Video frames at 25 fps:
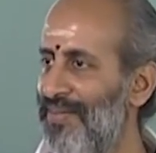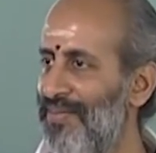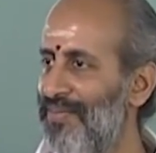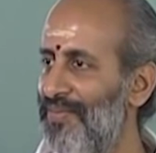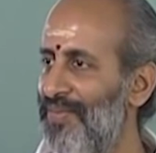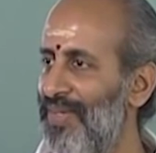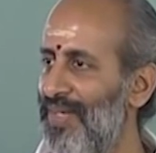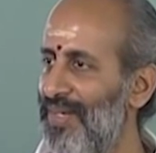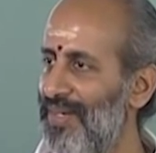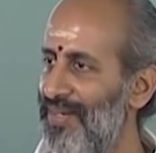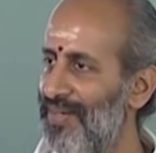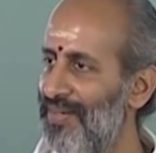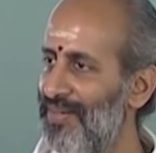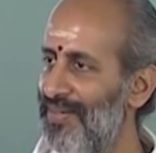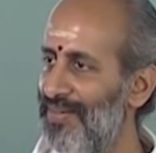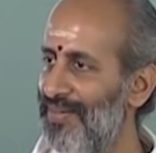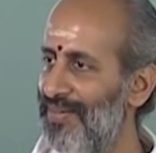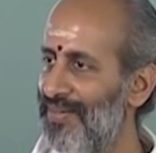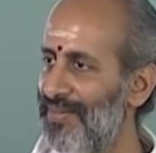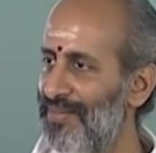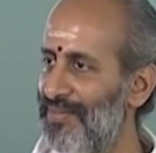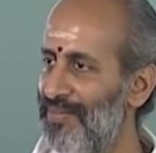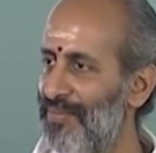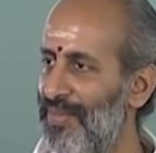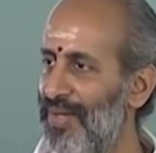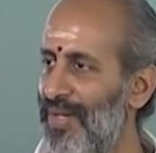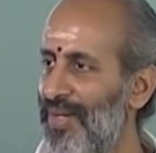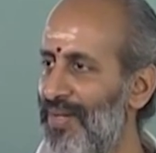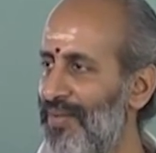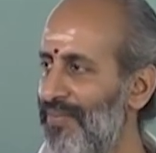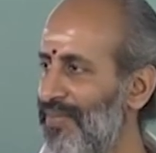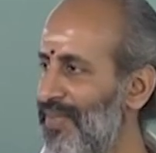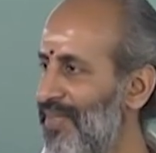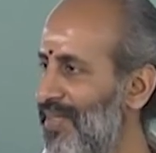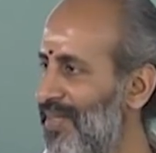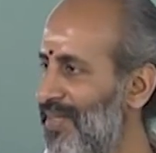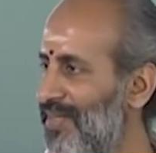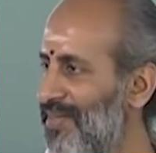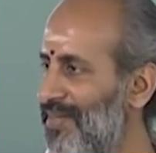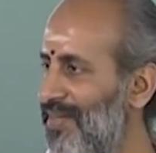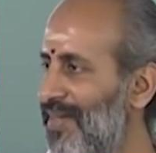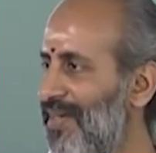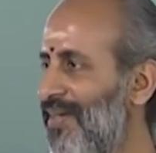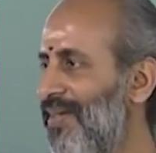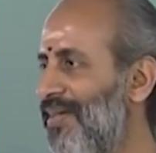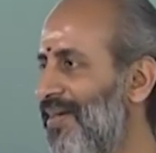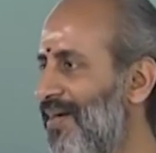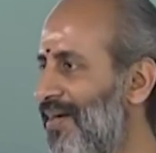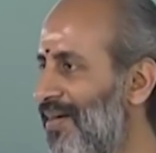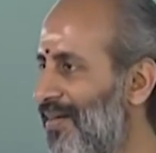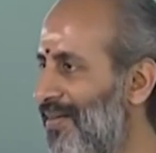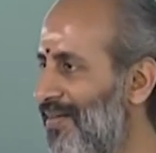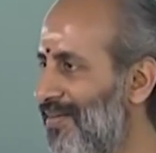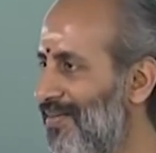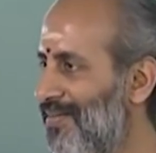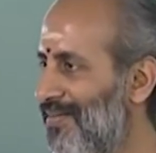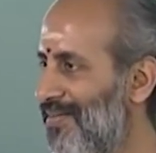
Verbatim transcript: wherein Mahaviracharya,